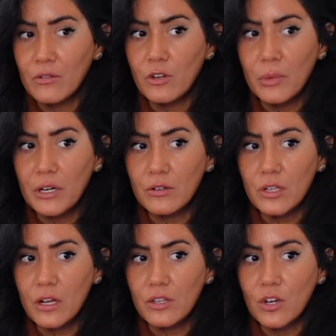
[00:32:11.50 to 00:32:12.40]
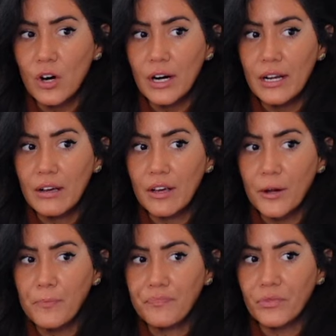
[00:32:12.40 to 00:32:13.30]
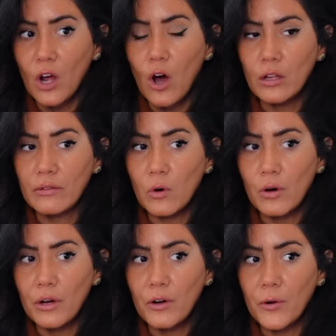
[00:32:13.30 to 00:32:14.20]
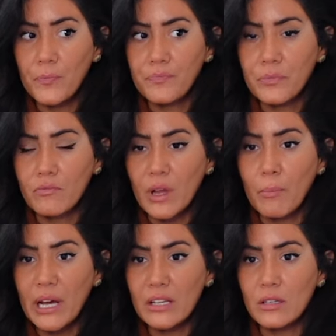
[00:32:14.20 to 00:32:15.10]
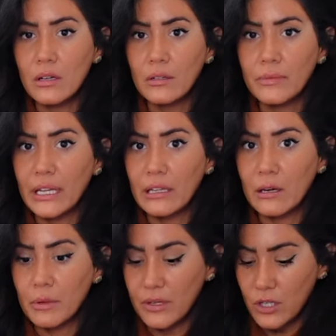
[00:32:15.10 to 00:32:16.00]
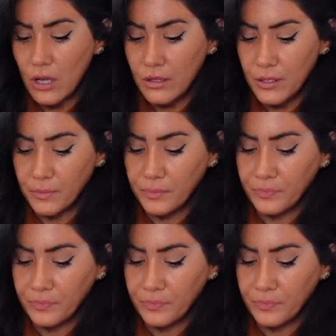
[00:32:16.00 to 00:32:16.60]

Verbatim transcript: Tomato sauce, garlic, olive oil, basil, and a little bit of salt